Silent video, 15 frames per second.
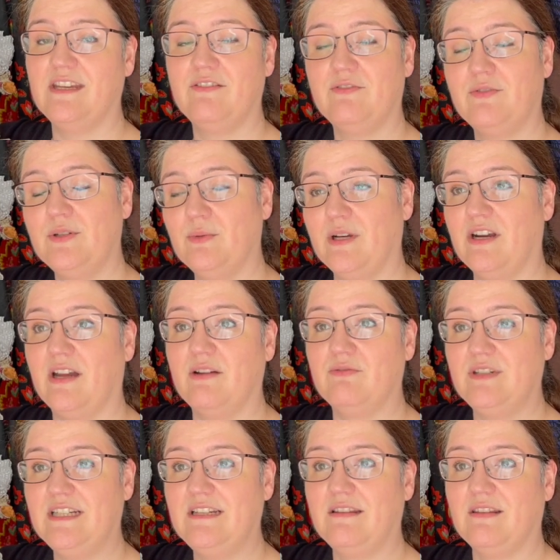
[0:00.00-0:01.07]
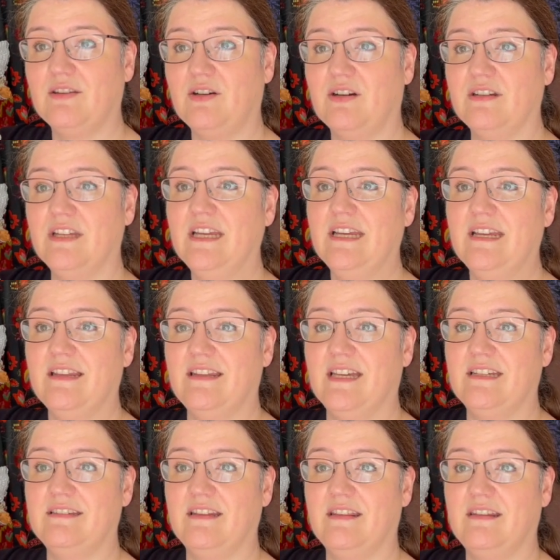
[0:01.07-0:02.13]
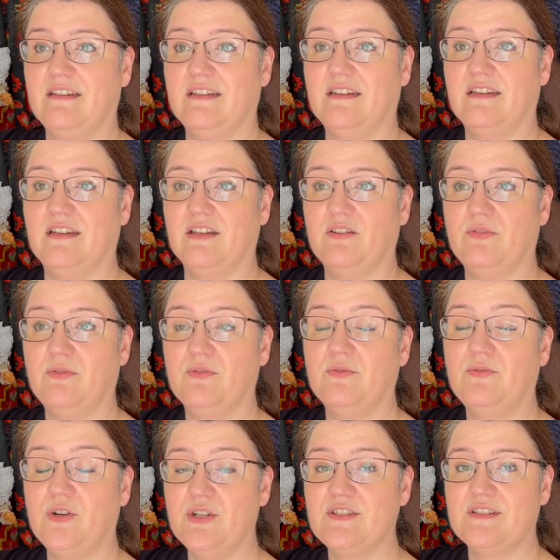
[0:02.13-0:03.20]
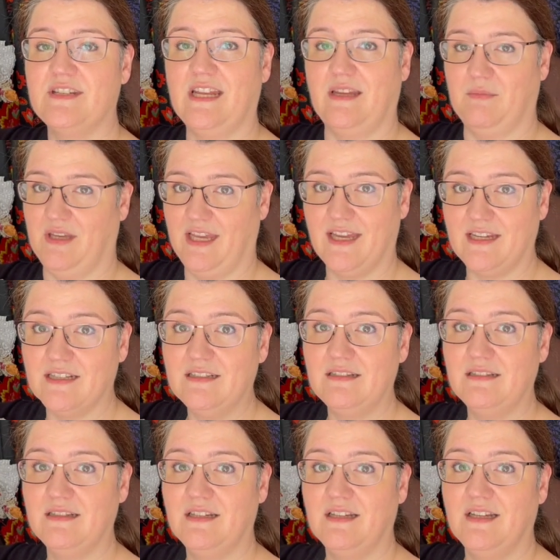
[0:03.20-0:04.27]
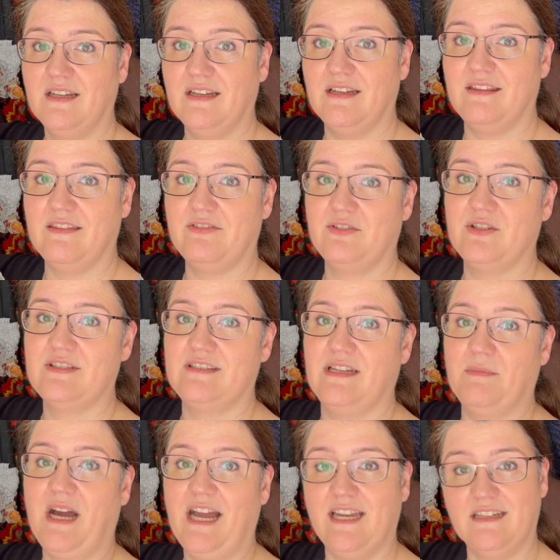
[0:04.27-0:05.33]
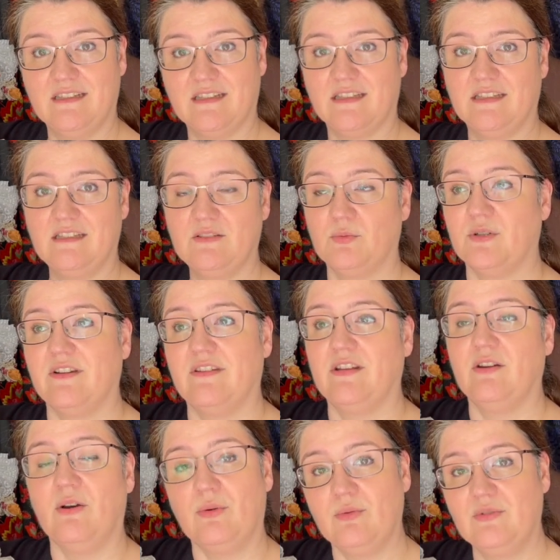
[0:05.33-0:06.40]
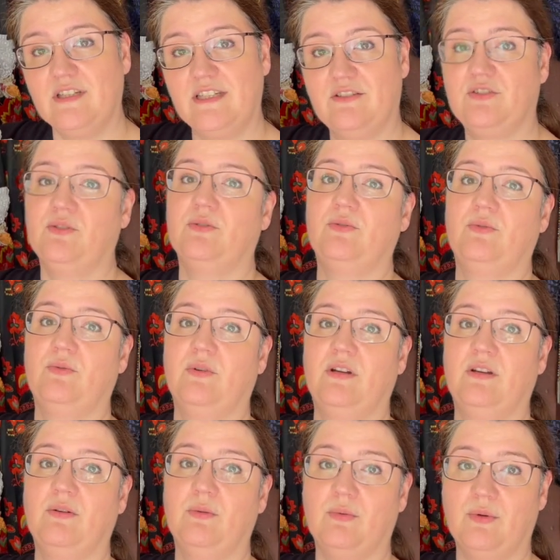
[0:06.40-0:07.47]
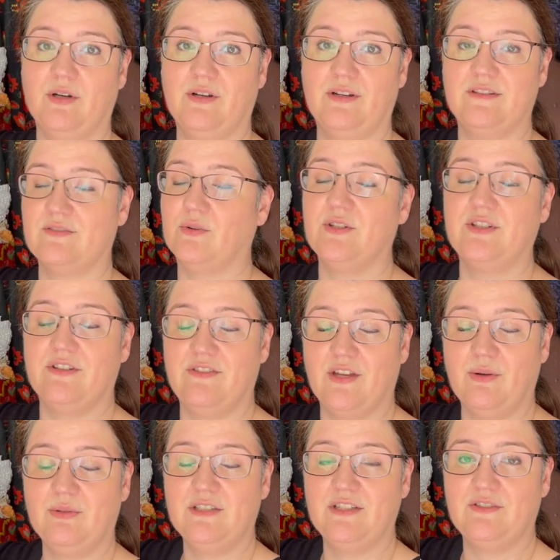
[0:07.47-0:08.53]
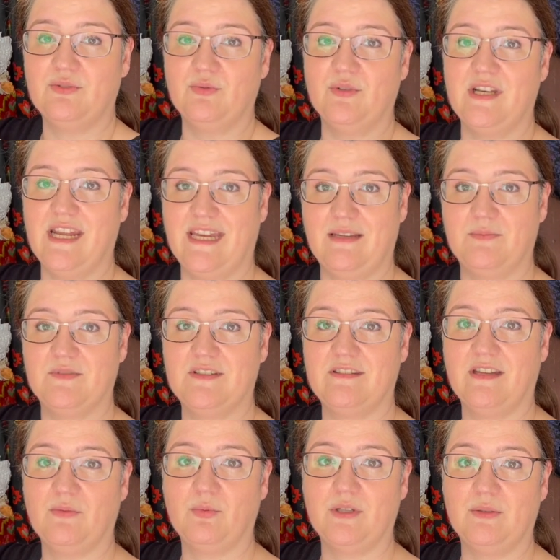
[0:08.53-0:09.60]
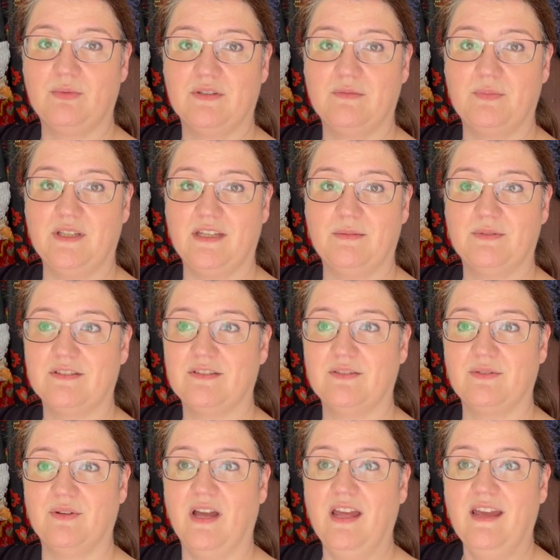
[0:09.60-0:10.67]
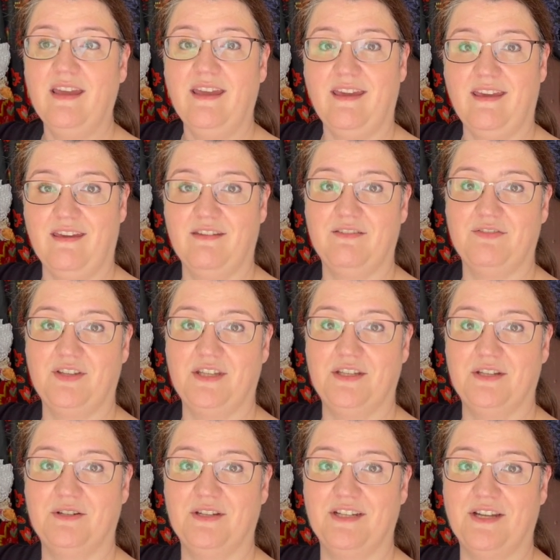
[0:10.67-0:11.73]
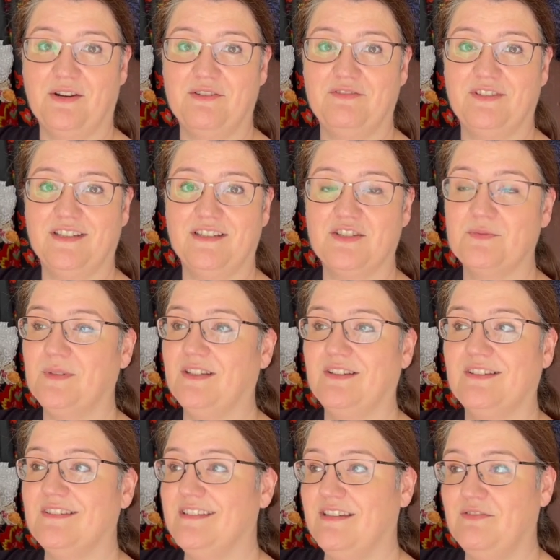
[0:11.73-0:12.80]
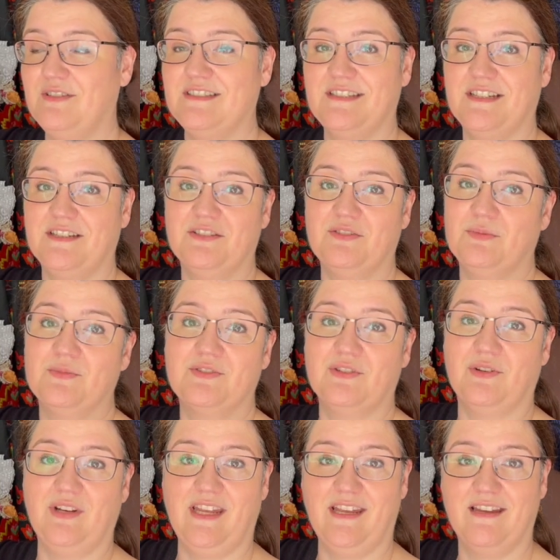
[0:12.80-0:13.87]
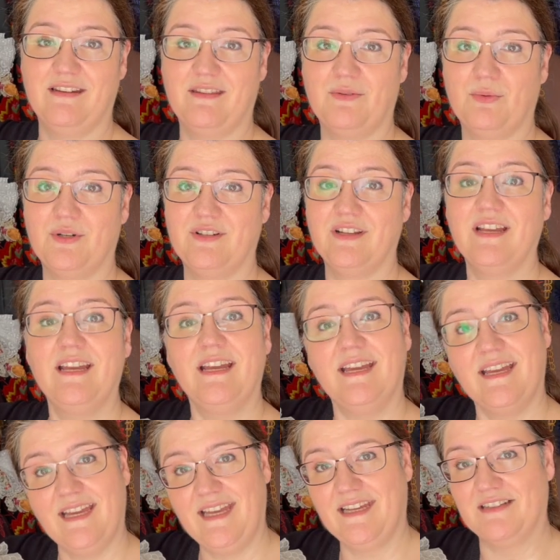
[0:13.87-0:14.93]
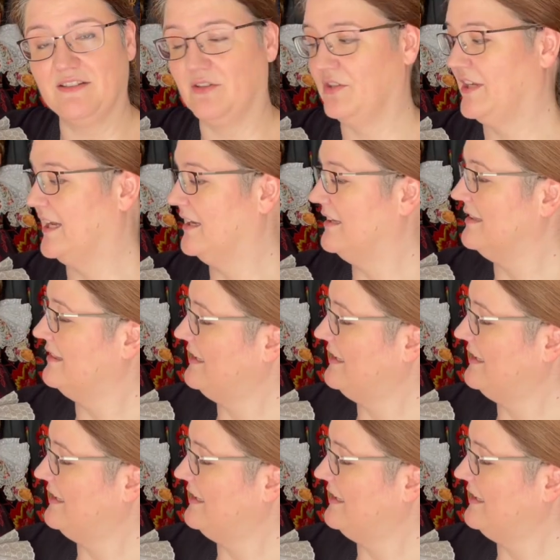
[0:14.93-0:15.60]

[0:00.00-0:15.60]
everywhere, I really thought that the first name Engel and the first name Heinrich were the only two words or the only two names that we would be able to have here in our village, because every second tombstone had the word Engel on here. And